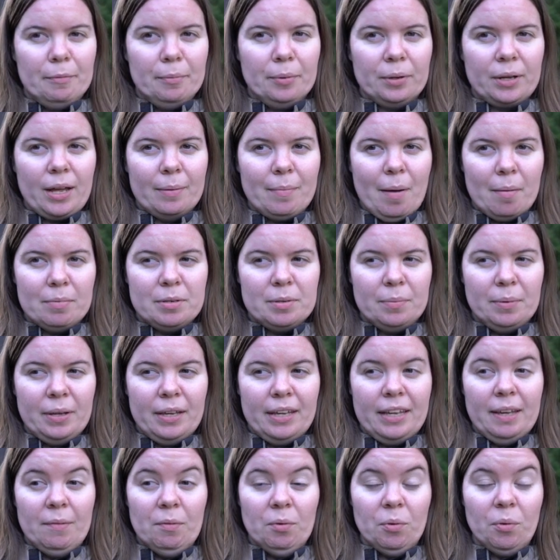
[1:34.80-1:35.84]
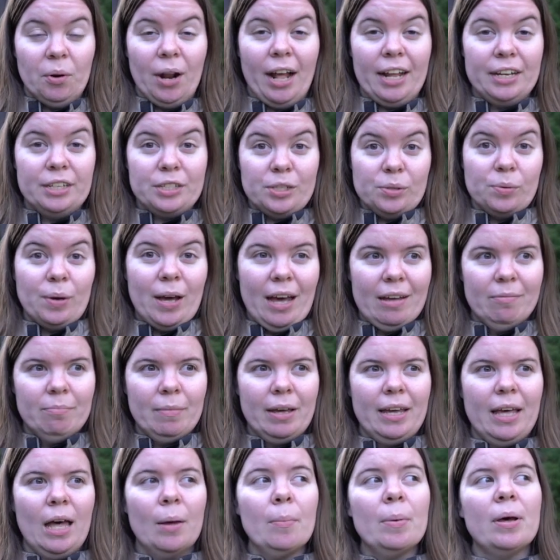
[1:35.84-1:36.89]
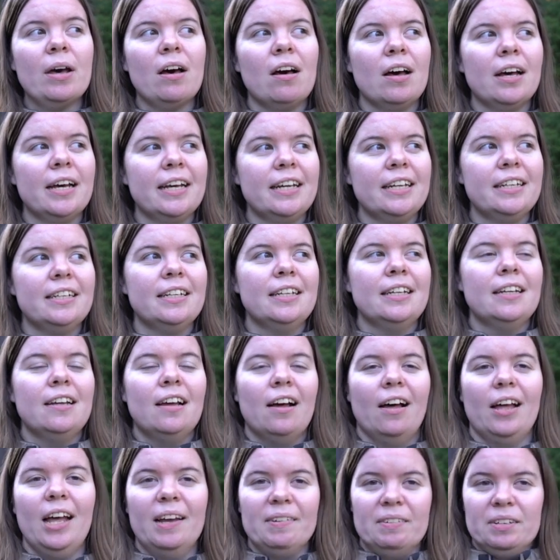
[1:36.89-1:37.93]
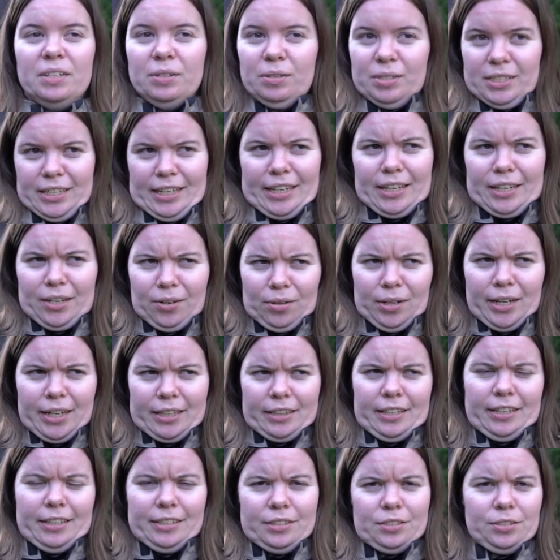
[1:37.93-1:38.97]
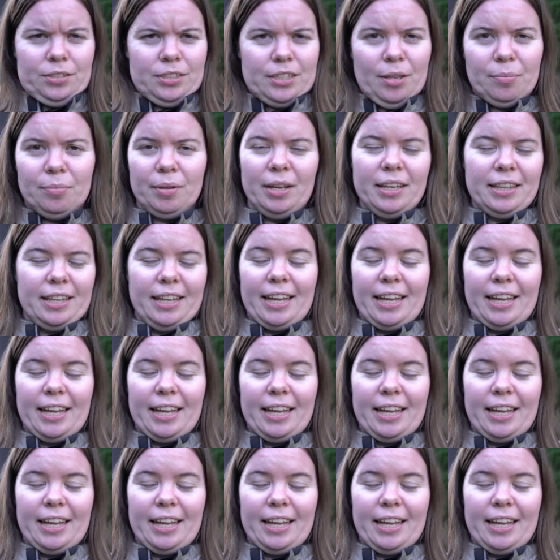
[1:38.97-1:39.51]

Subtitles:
people come up to me, even when I do have my helmet on, all I have to do is like go like this or something.